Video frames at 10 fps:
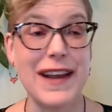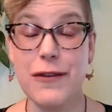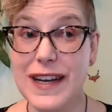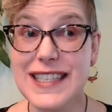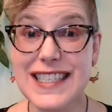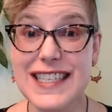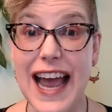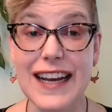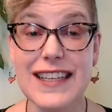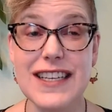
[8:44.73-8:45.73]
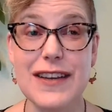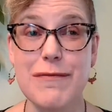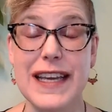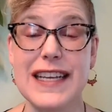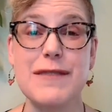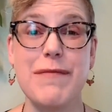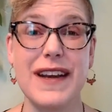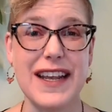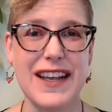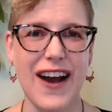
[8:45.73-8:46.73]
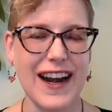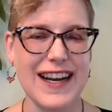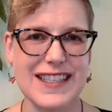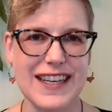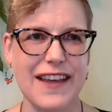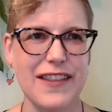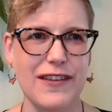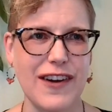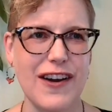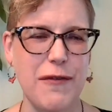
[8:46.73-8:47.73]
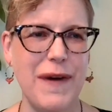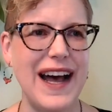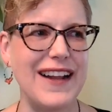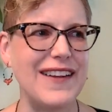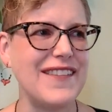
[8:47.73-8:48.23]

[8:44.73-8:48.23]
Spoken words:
it was a challenging piece, but he got it together very well.